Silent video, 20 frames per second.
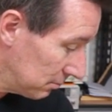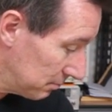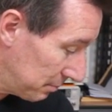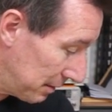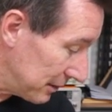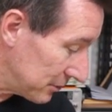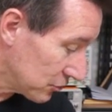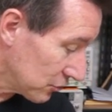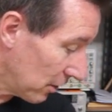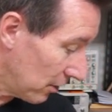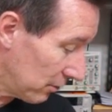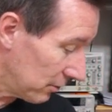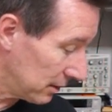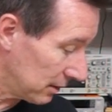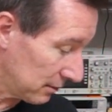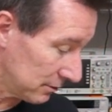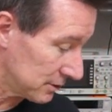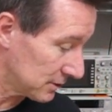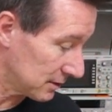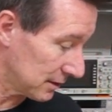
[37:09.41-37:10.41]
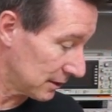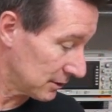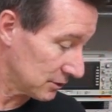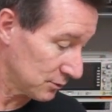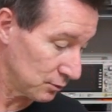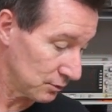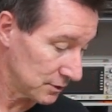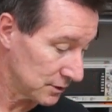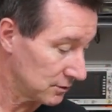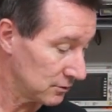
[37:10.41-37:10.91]
Pedro. Yes, that
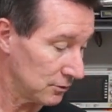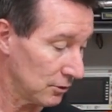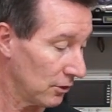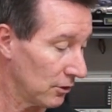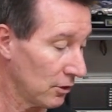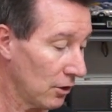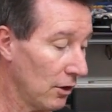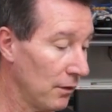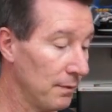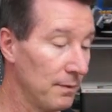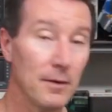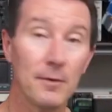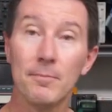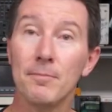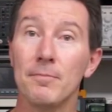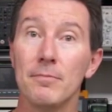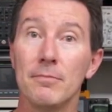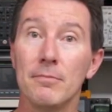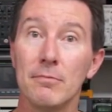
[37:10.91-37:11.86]
was not on the